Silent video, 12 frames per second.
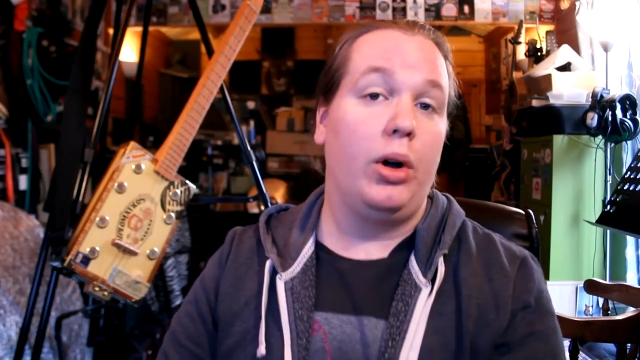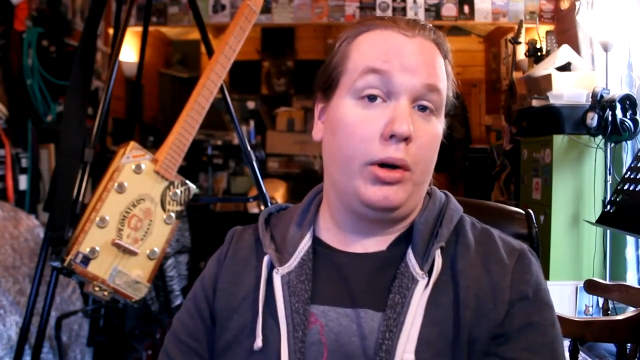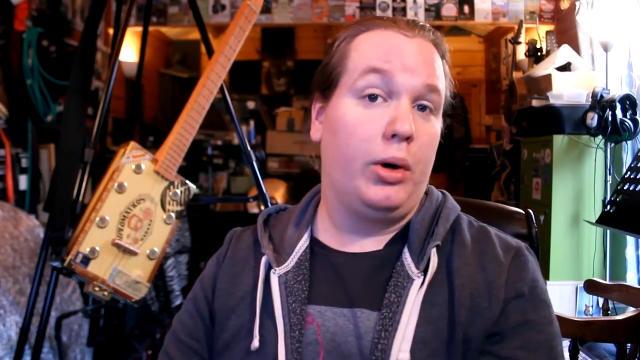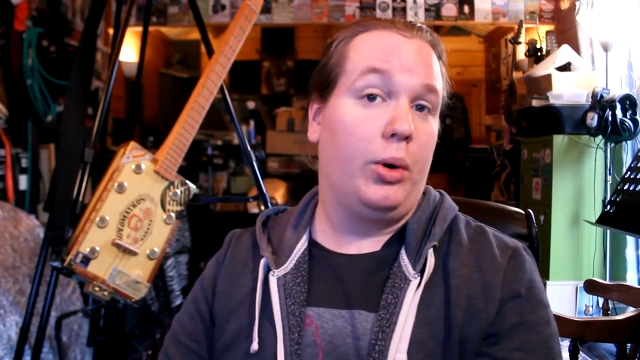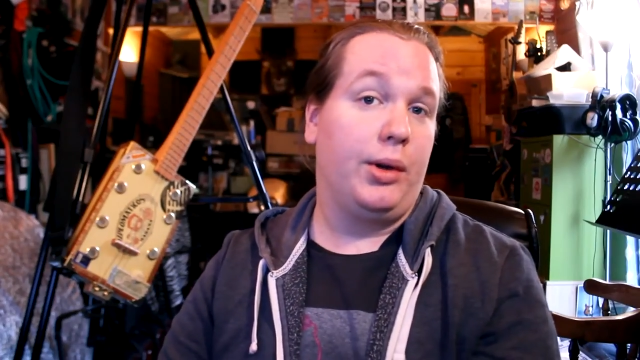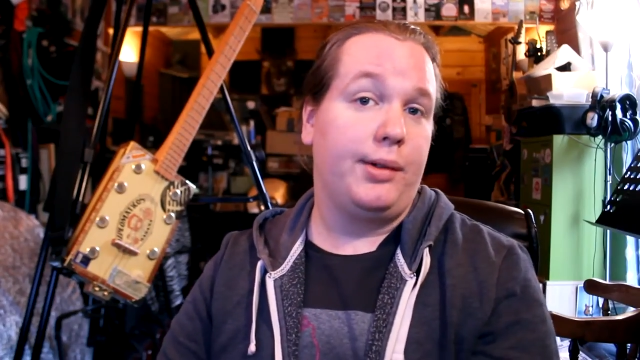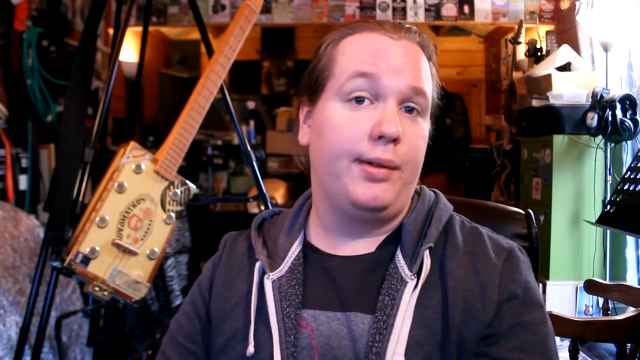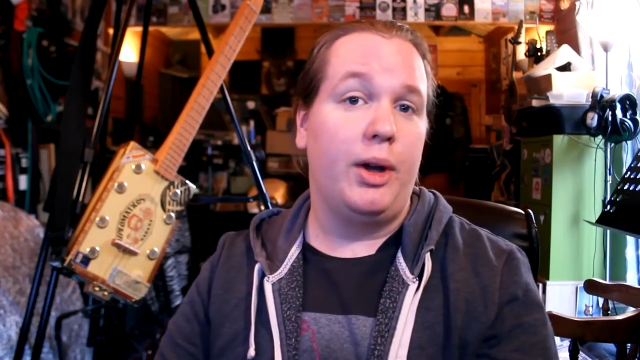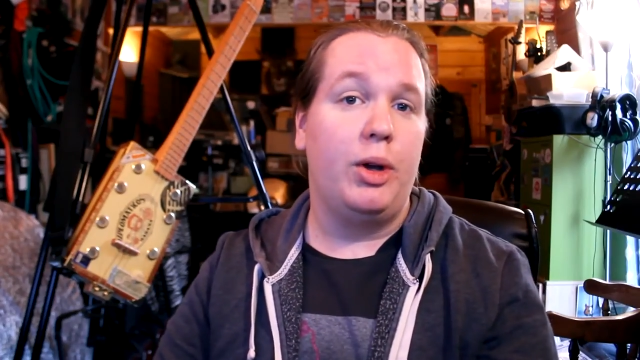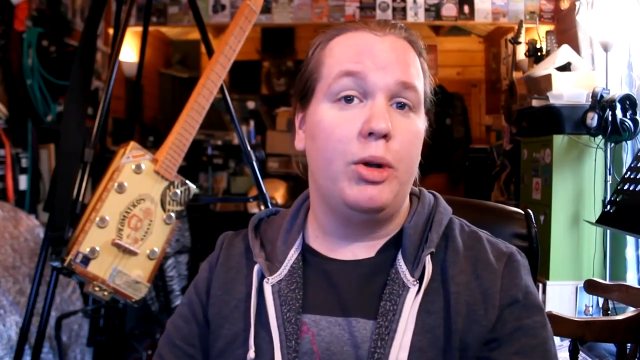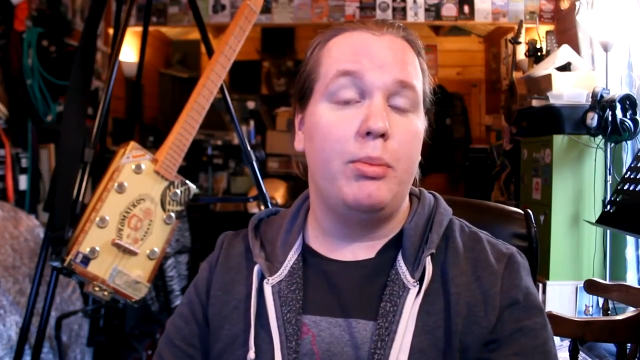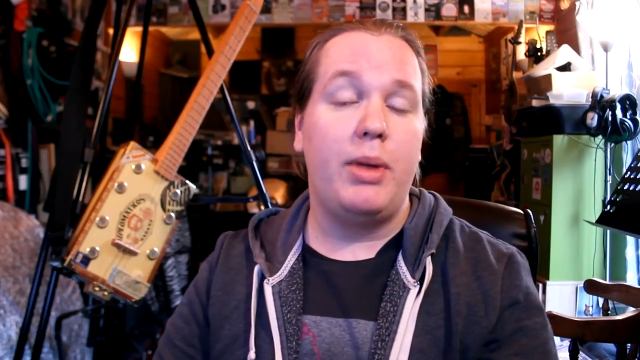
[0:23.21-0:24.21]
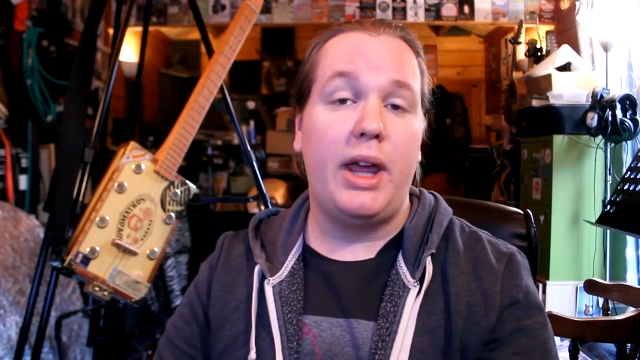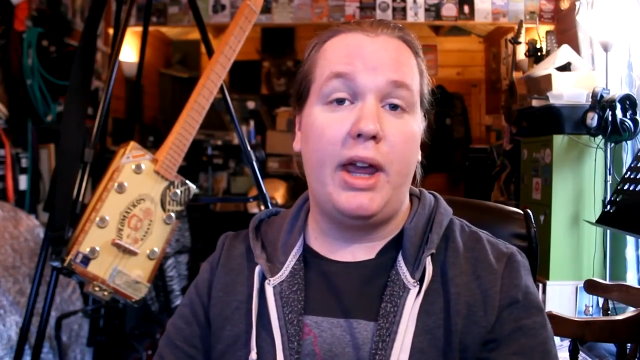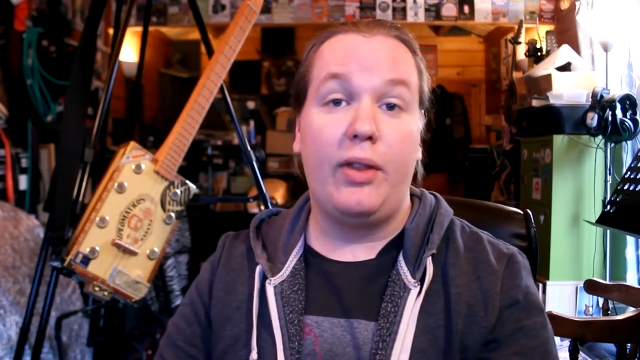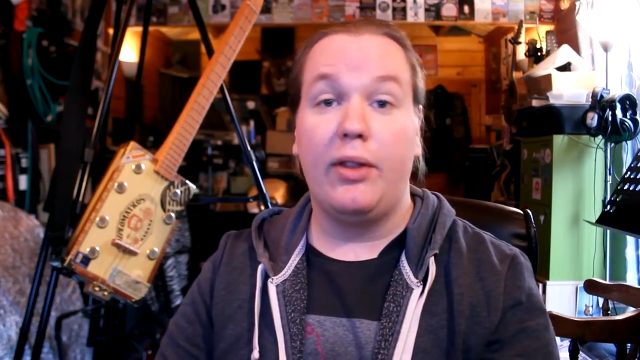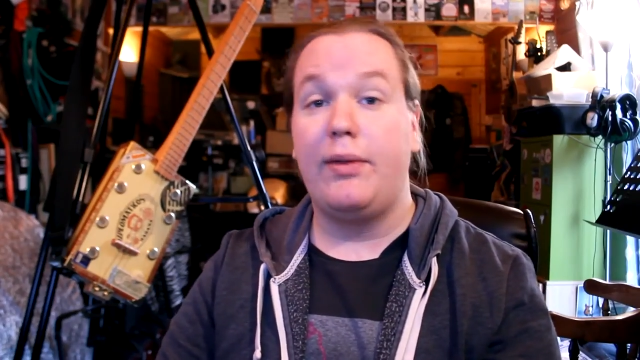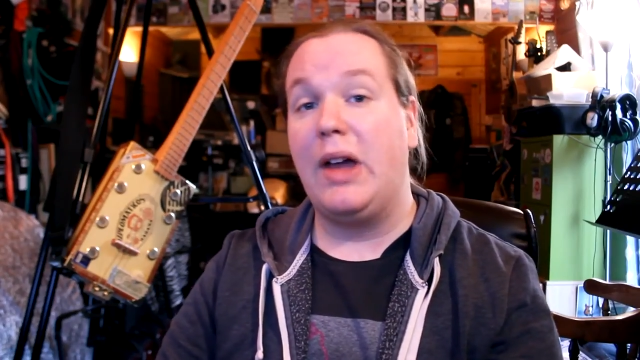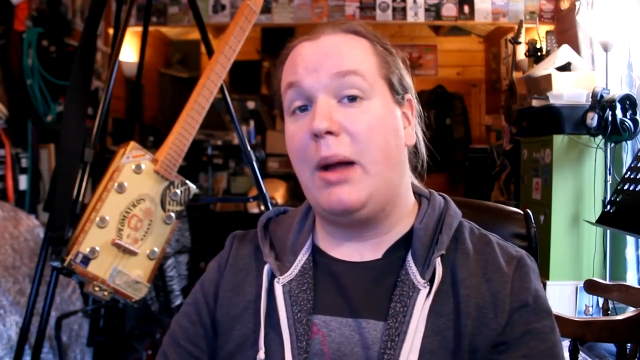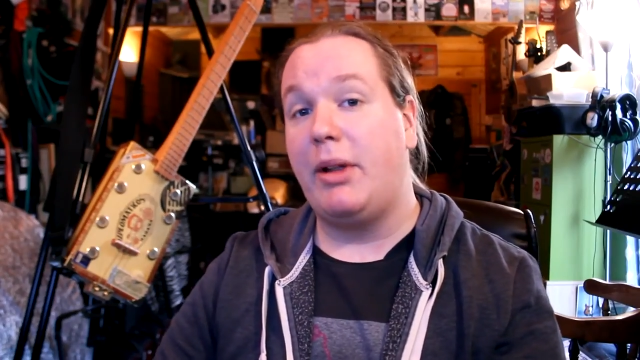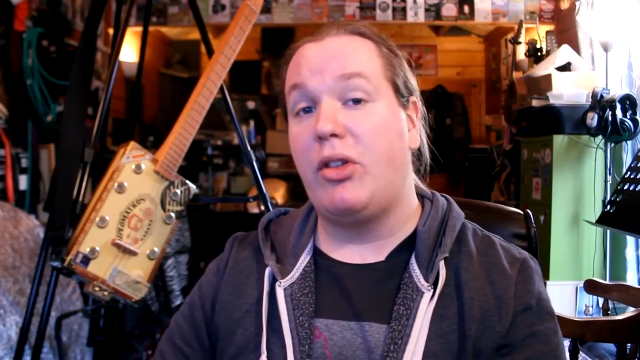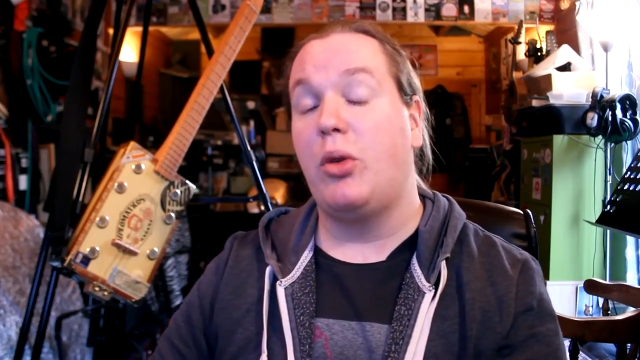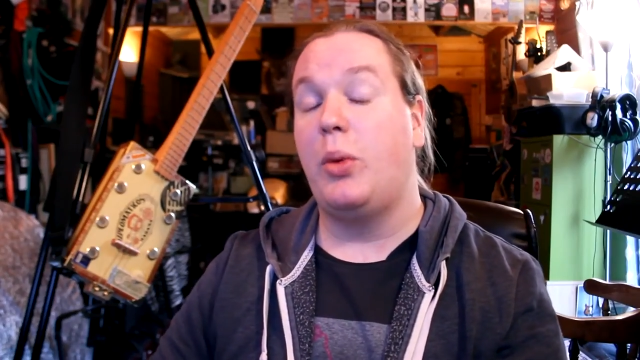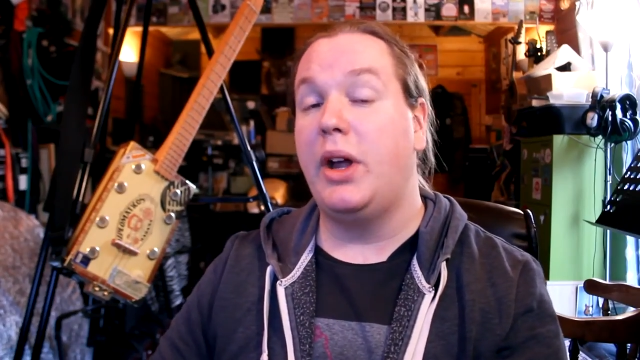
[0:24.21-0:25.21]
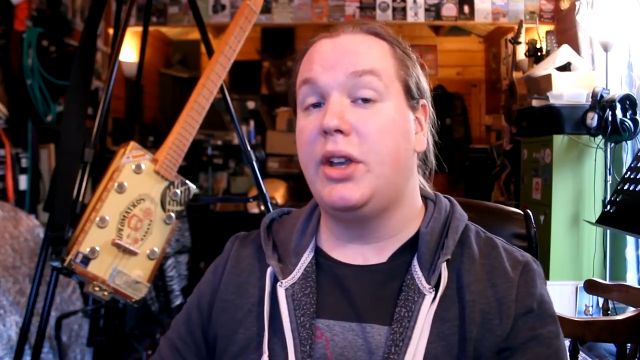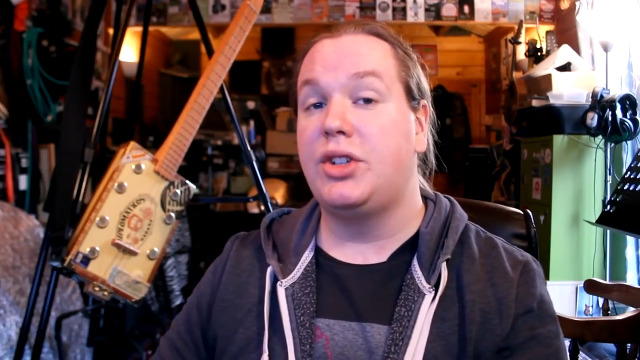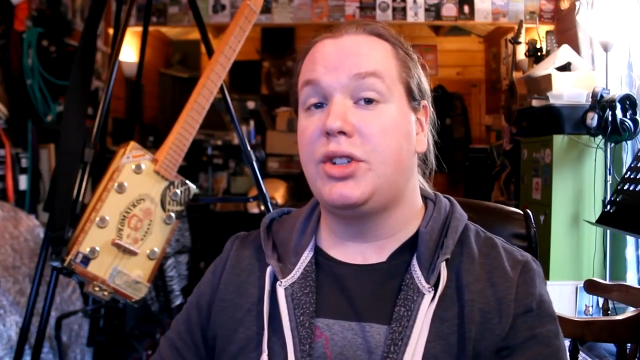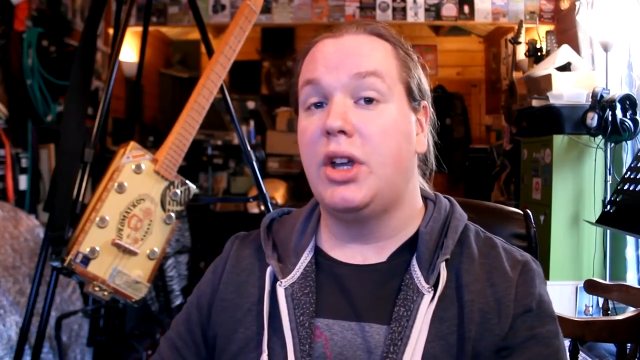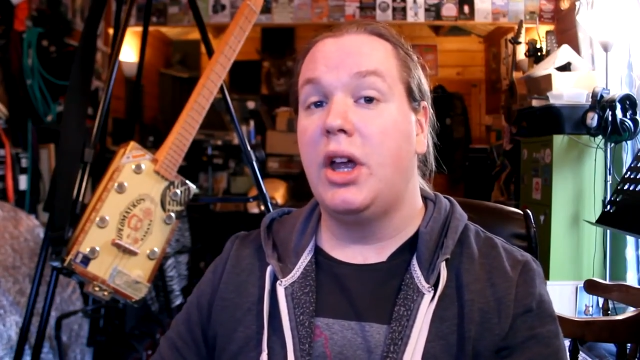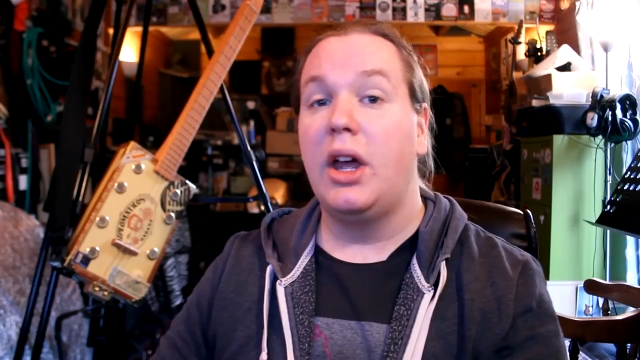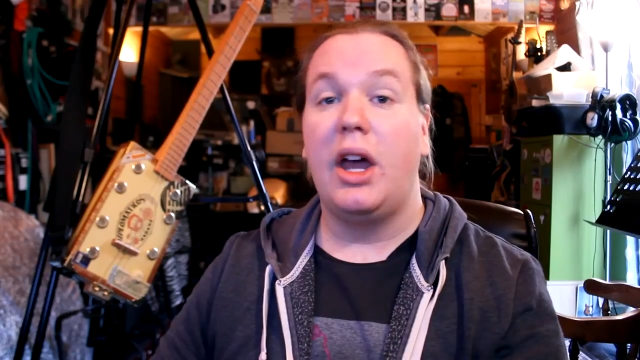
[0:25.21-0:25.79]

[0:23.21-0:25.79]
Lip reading: A chordophone being the family to which